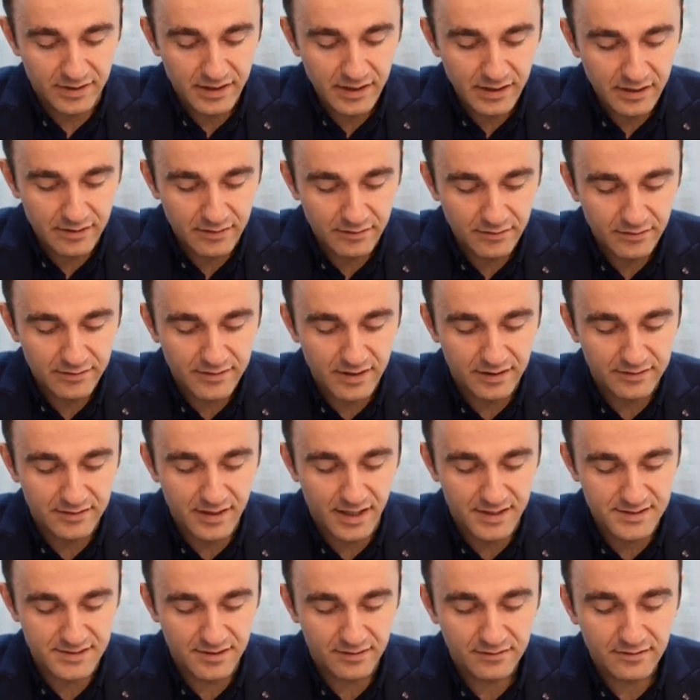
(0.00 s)
here that
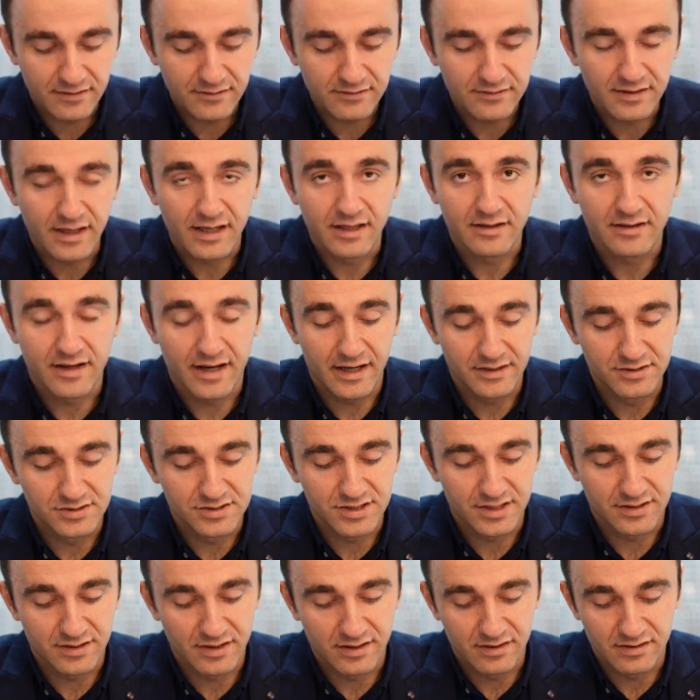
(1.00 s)
does not contain
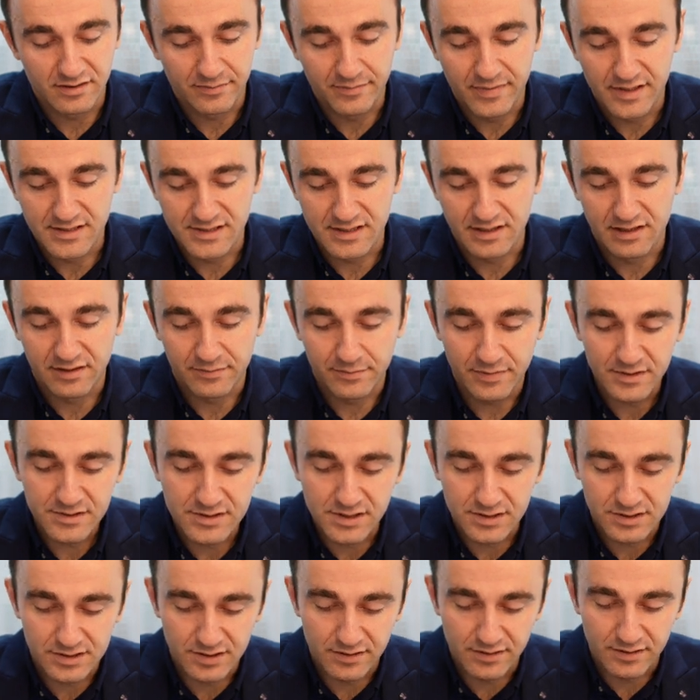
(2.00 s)
hydrogen in the benzylic
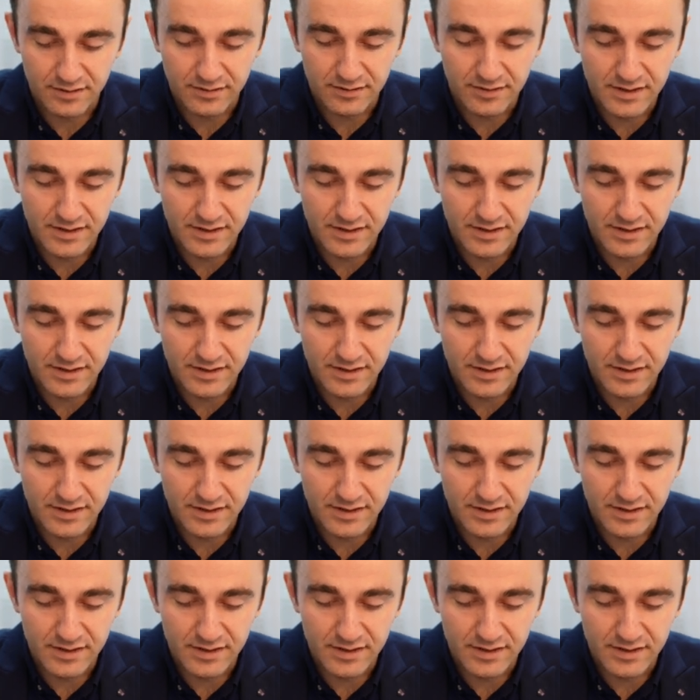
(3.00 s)
position,